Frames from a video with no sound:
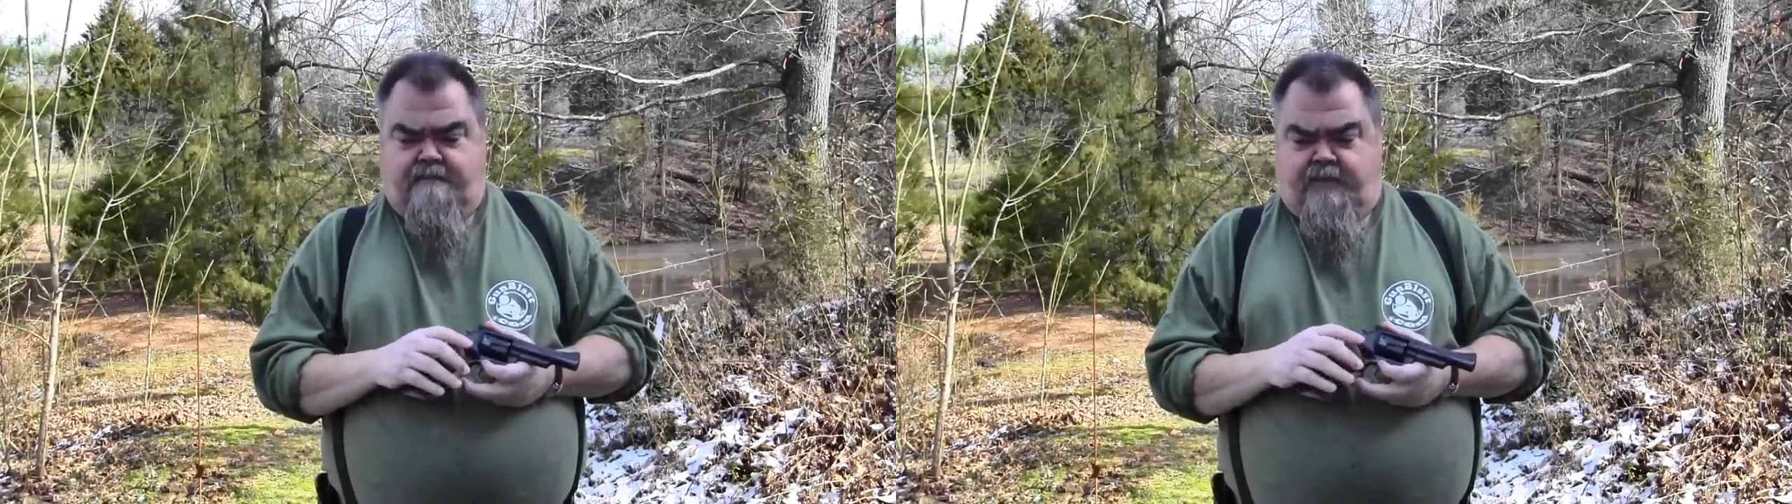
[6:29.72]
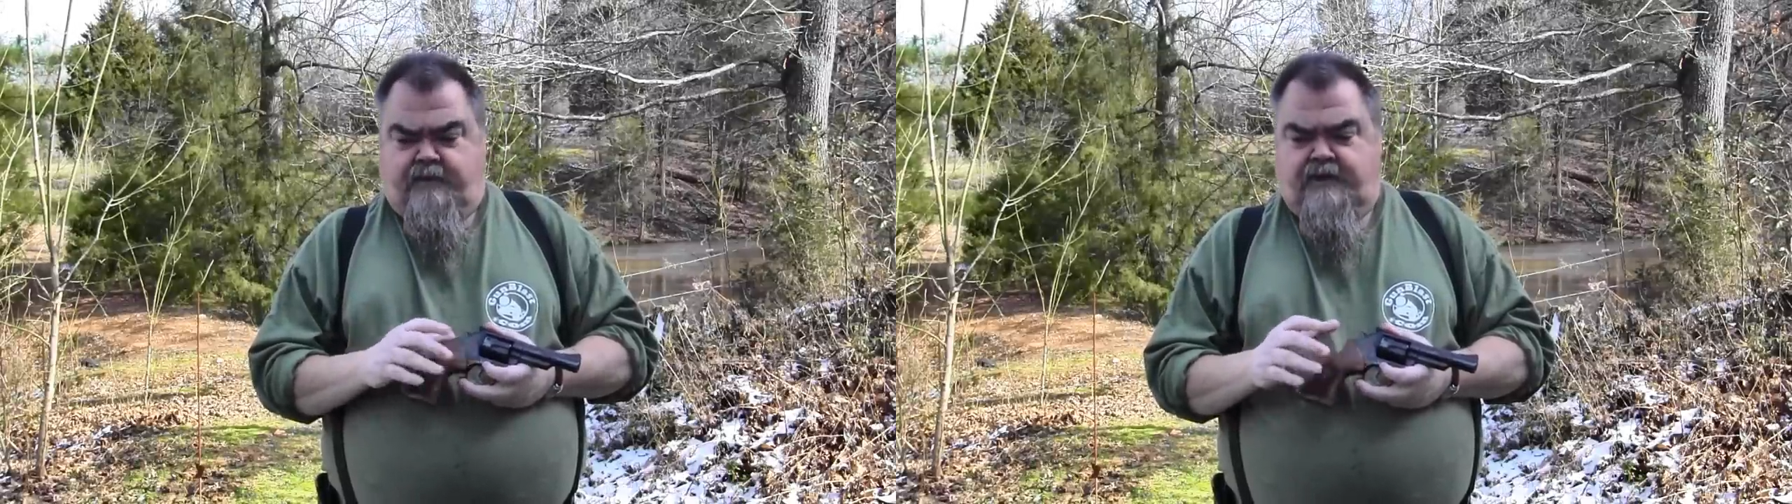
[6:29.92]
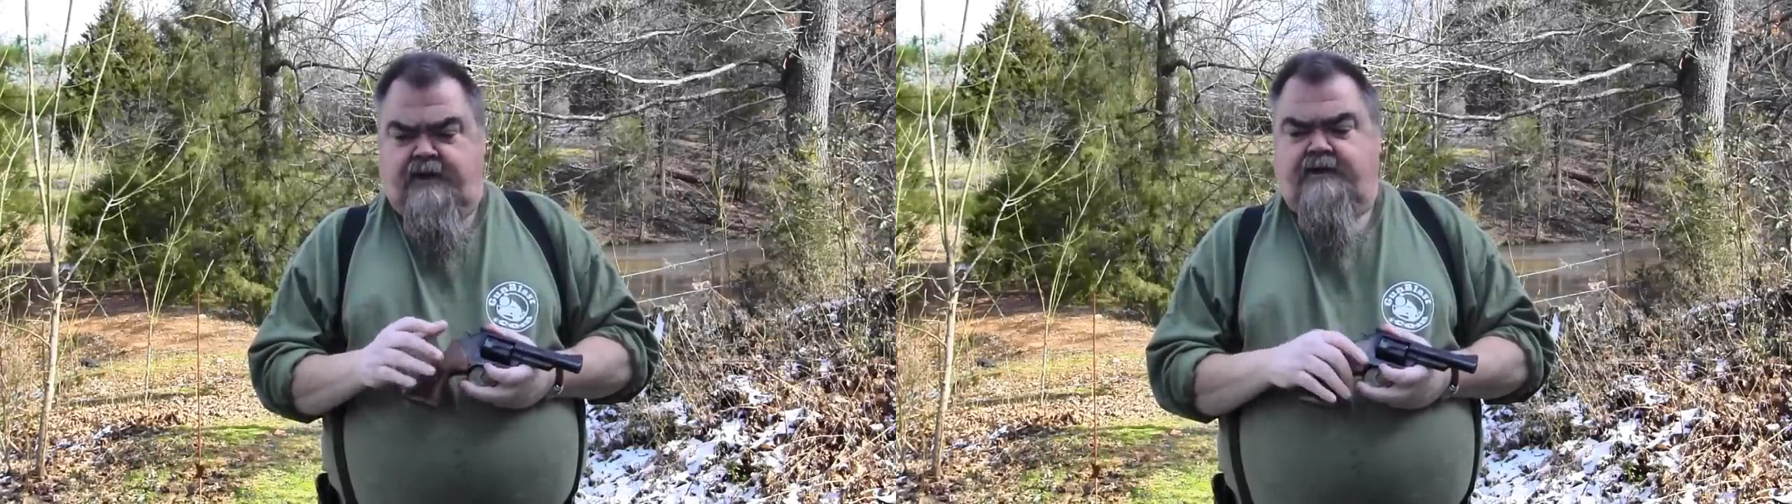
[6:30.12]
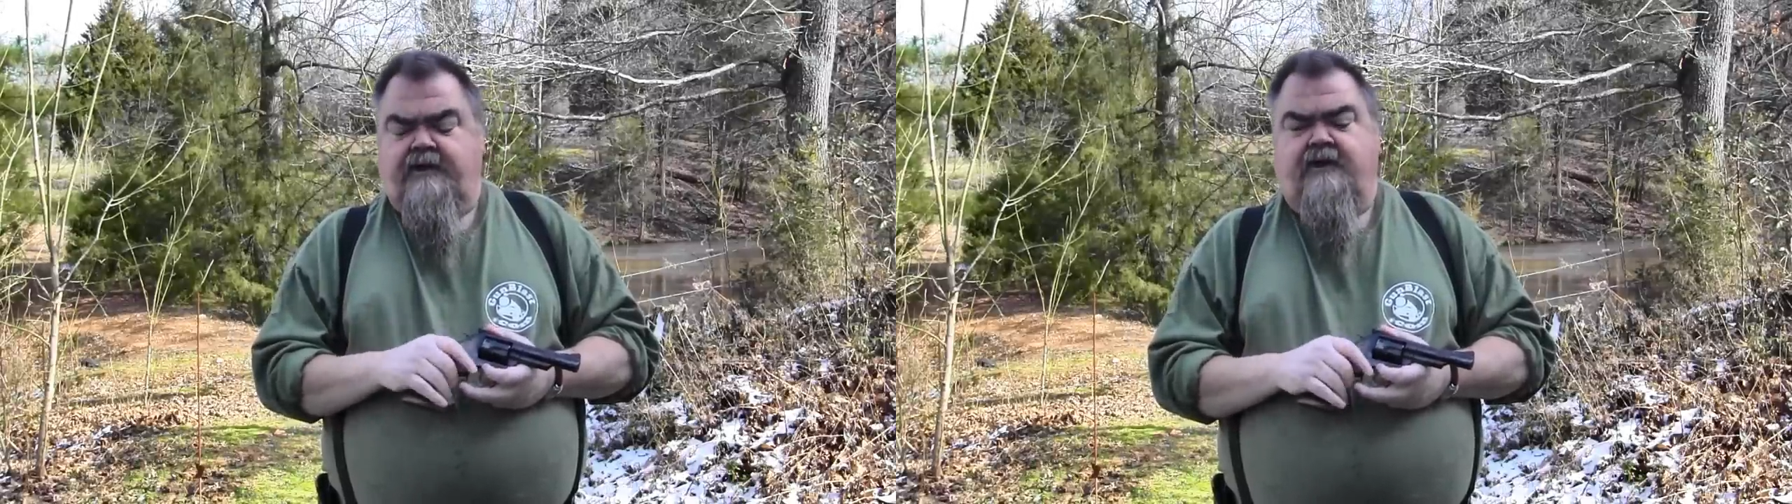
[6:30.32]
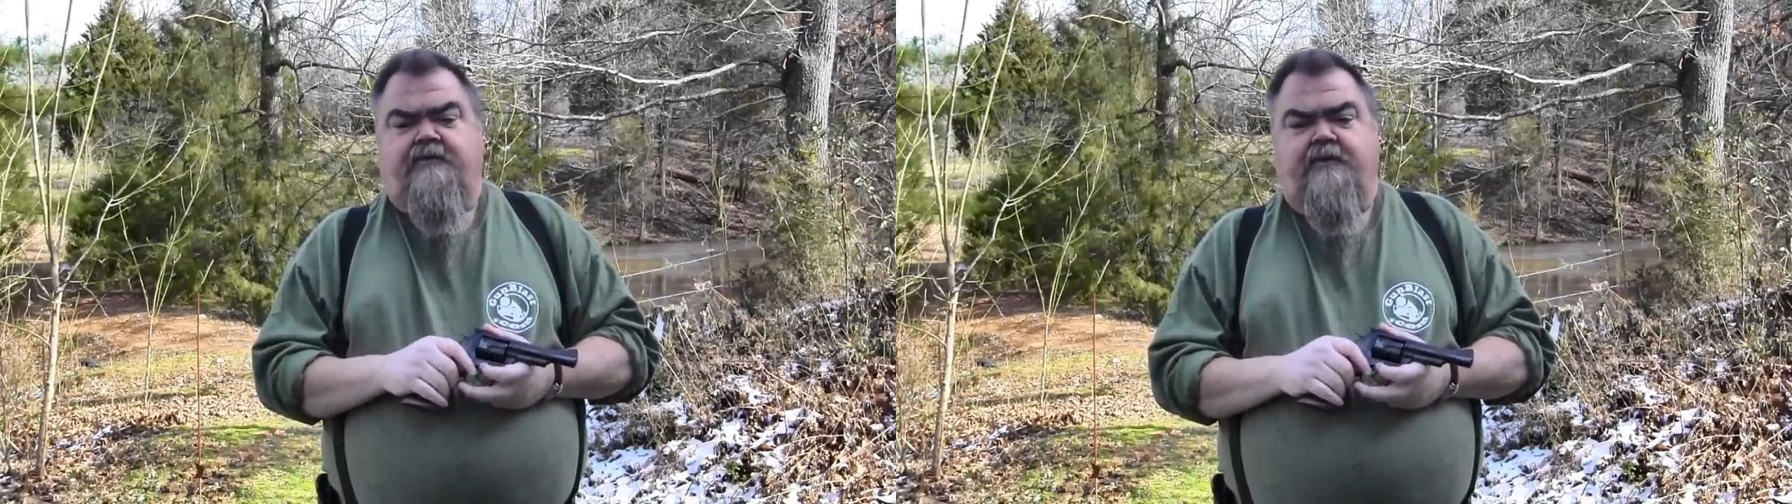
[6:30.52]
put you in
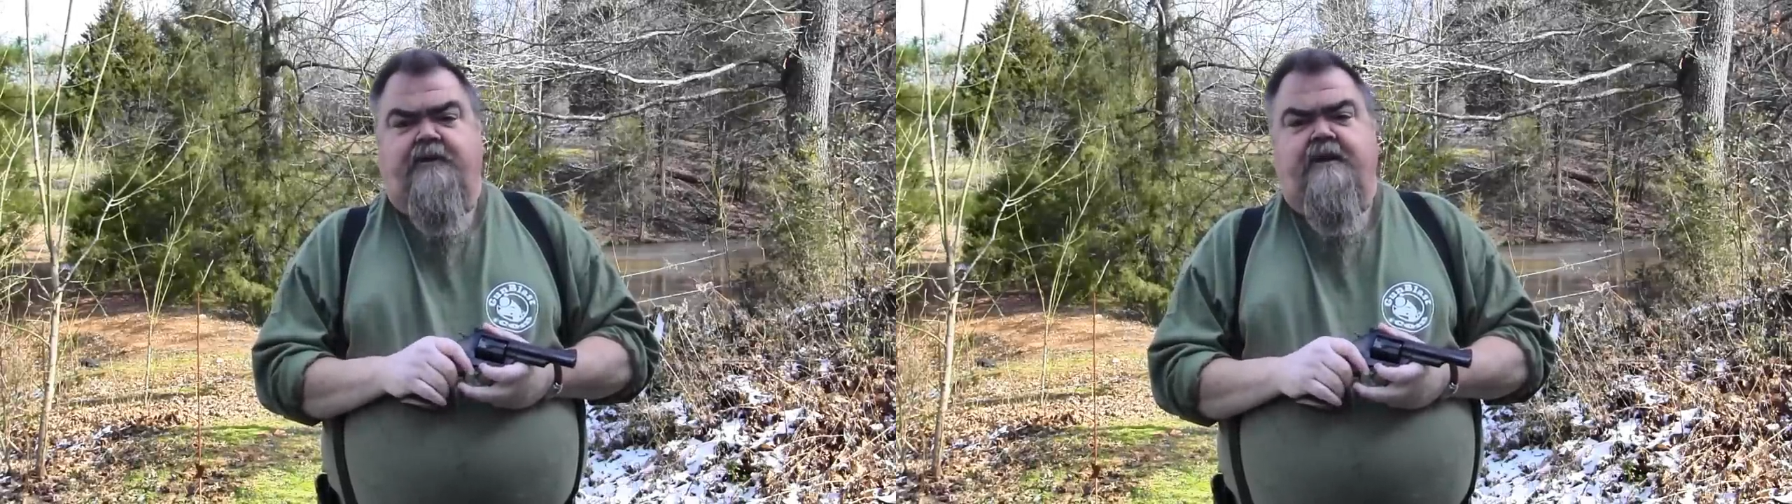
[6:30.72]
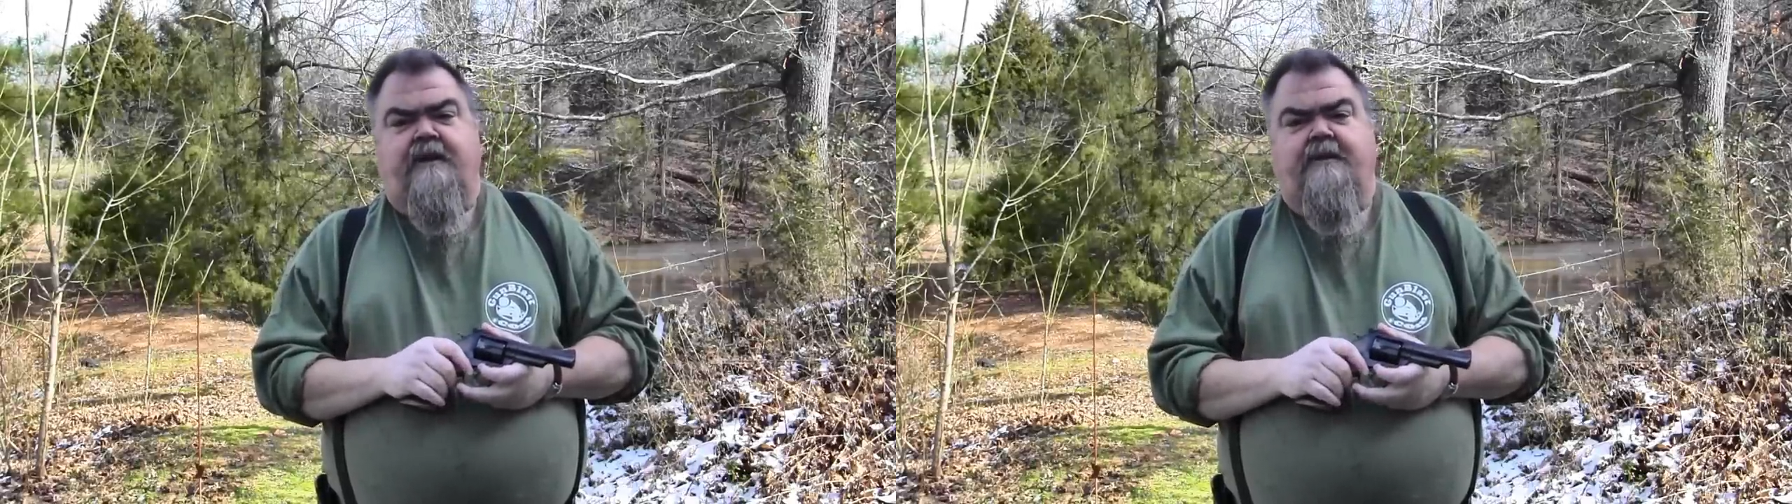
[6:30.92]
touch with the